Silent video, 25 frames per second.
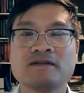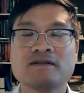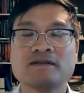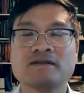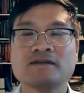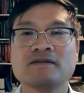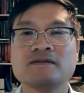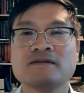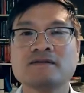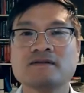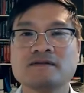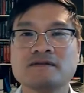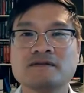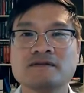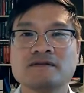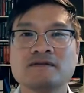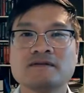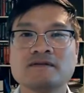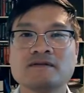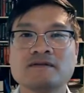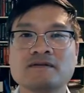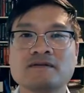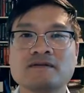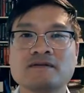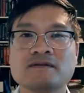
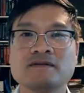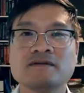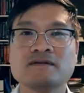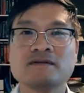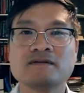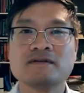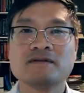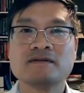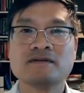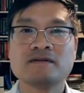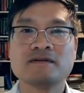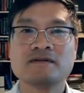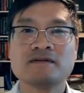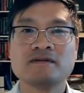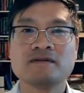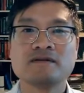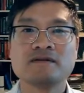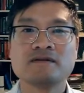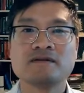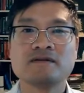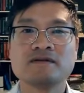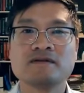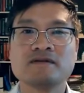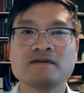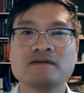
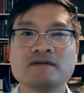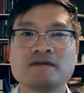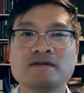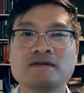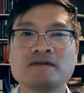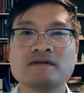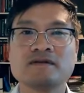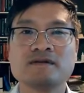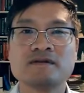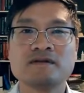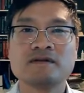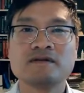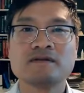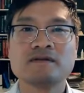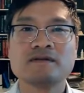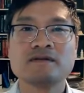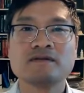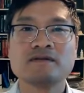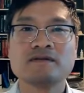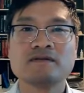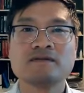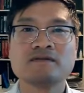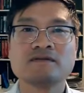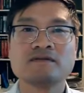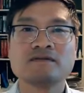
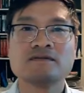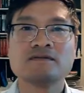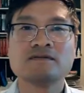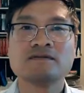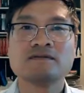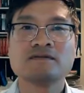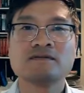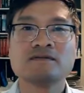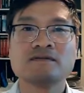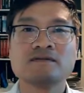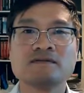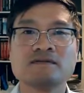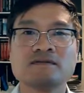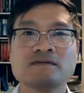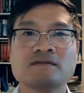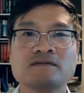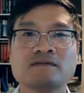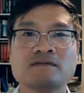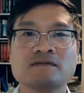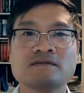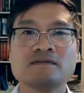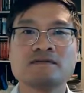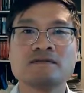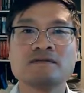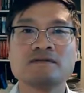
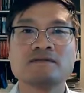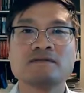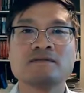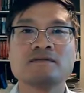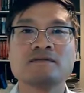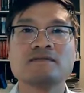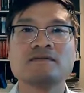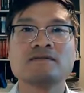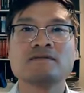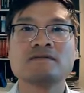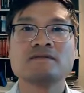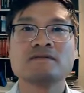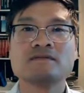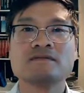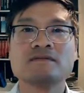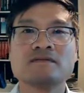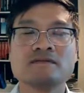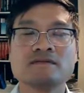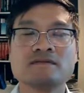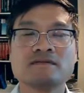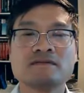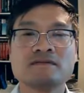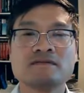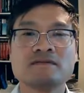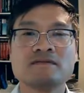
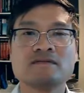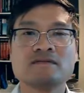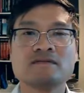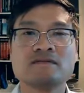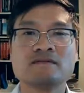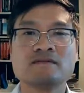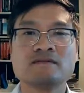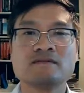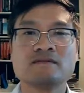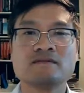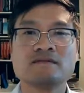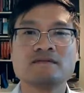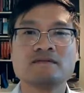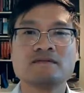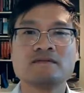The person shown says nothing.